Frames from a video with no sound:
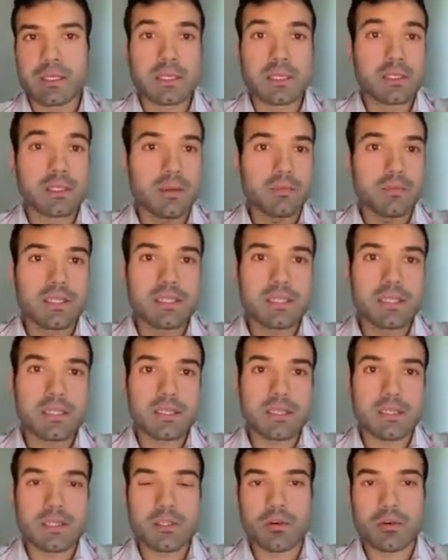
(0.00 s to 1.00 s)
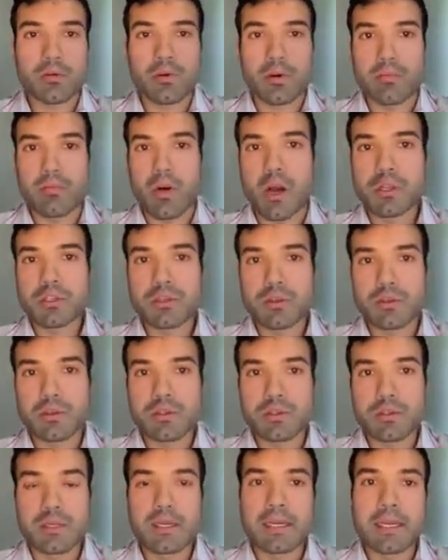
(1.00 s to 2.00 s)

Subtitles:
subsystems or modules,